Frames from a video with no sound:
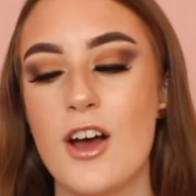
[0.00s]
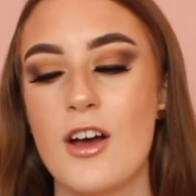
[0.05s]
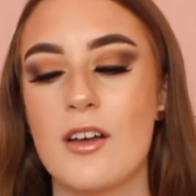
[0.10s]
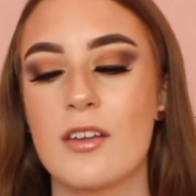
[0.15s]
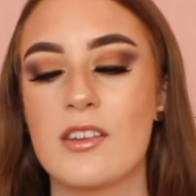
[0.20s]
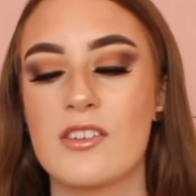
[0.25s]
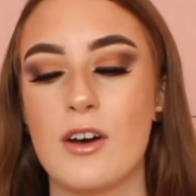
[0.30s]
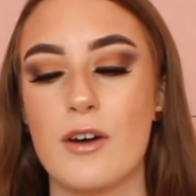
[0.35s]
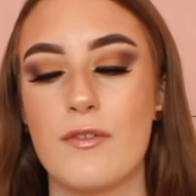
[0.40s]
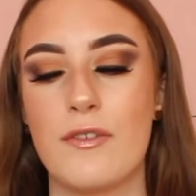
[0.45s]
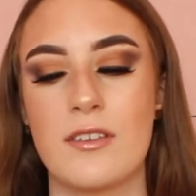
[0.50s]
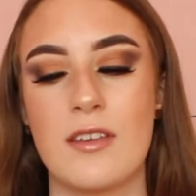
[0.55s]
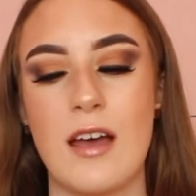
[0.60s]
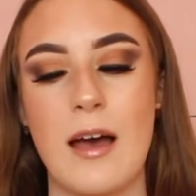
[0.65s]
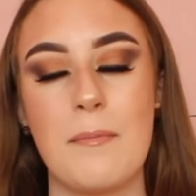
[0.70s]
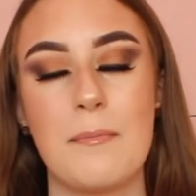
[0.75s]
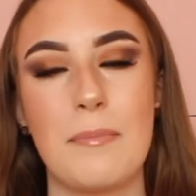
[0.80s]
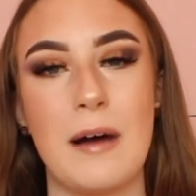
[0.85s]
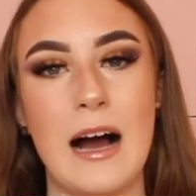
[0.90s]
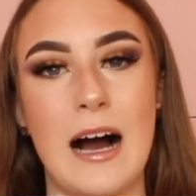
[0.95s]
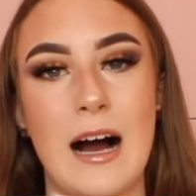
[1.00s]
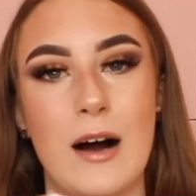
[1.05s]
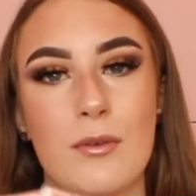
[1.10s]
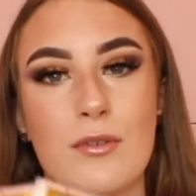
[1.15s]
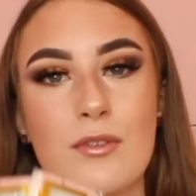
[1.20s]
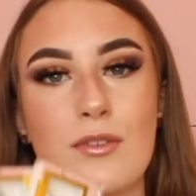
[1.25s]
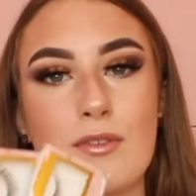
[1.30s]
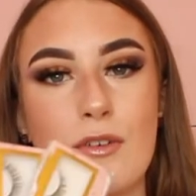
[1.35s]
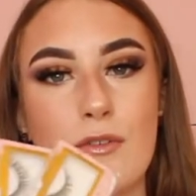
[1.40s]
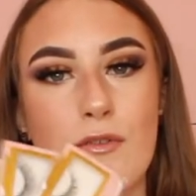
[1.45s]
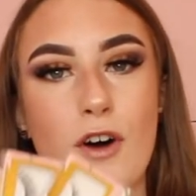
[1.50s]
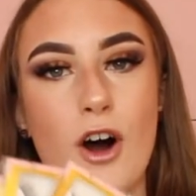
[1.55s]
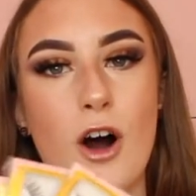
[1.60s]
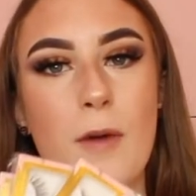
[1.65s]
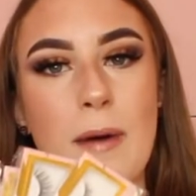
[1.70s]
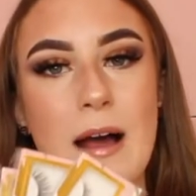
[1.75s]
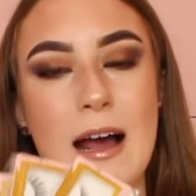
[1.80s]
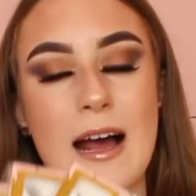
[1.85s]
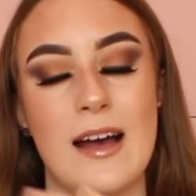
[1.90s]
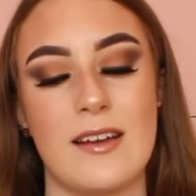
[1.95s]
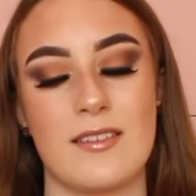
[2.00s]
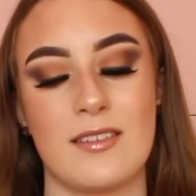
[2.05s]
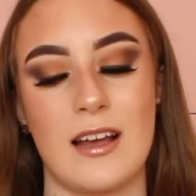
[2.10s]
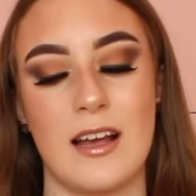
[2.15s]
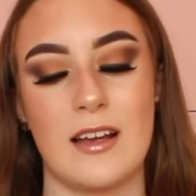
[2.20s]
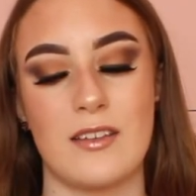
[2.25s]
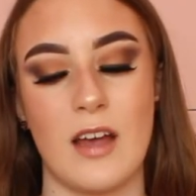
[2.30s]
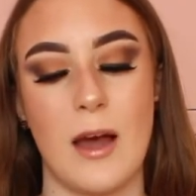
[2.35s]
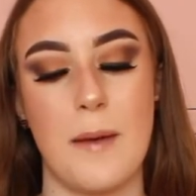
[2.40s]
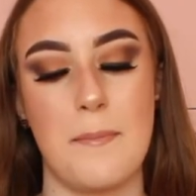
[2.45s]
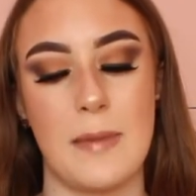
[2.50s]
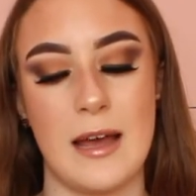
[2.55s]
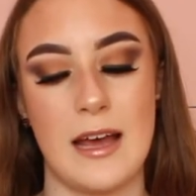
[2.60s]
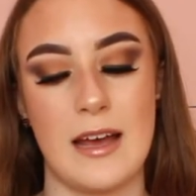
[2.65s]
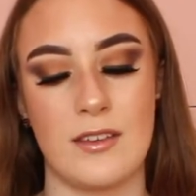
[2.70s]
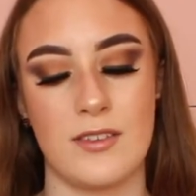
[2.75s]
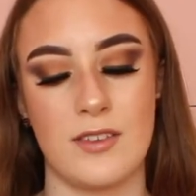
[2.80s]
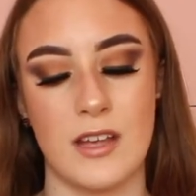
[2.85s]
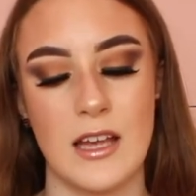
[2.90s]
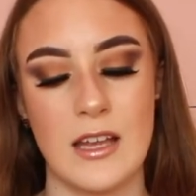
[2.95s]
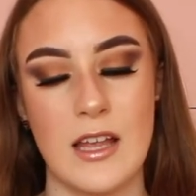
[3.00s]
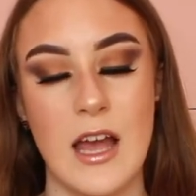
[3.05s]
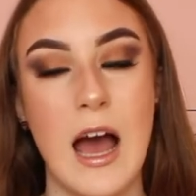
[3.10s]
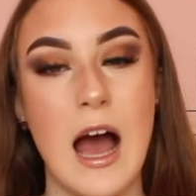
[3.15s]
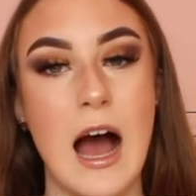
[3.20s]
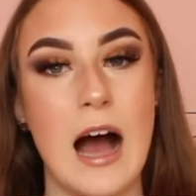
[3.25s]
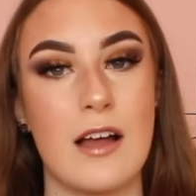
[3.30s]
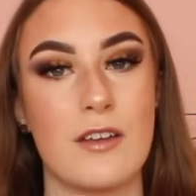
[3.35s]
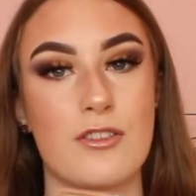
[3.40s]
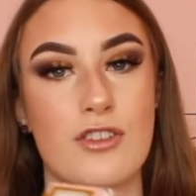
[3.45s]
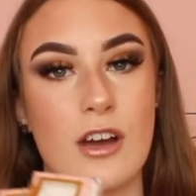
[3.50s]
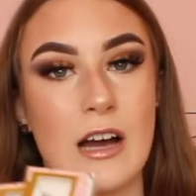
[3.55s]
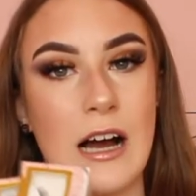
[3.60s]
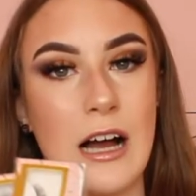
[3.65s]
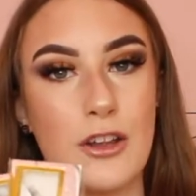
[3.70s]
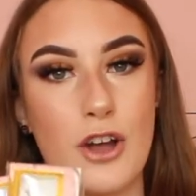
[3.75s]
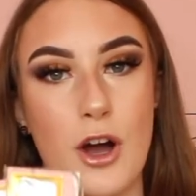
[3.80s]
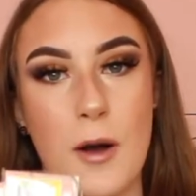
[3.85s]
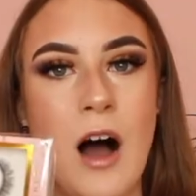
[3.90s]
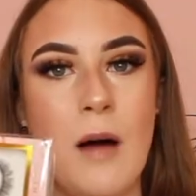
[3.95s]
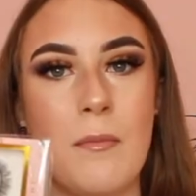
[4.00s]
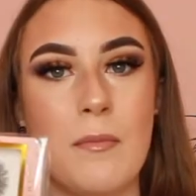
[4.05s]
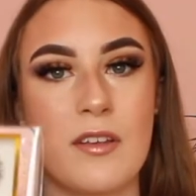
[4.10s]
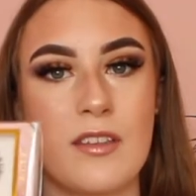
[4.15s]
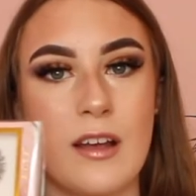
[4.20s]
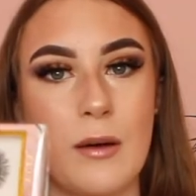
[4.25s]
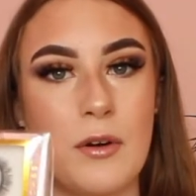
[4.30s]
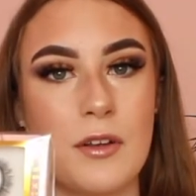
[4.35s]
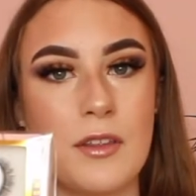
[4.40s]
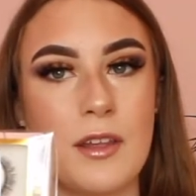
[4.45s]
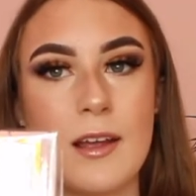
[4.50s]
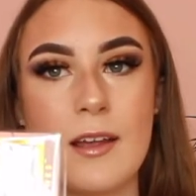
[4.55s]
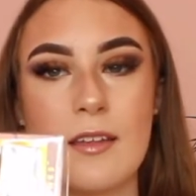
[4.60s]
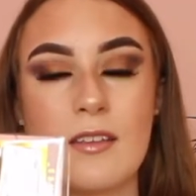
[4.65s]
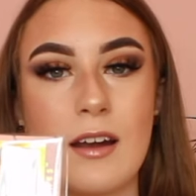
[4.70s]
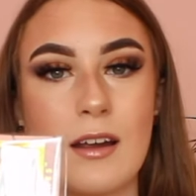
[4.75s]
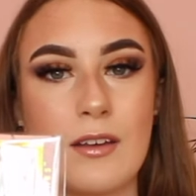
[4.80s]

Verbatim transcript: So for £10 for four pairs is amazing and you cannot uh, miss out on these.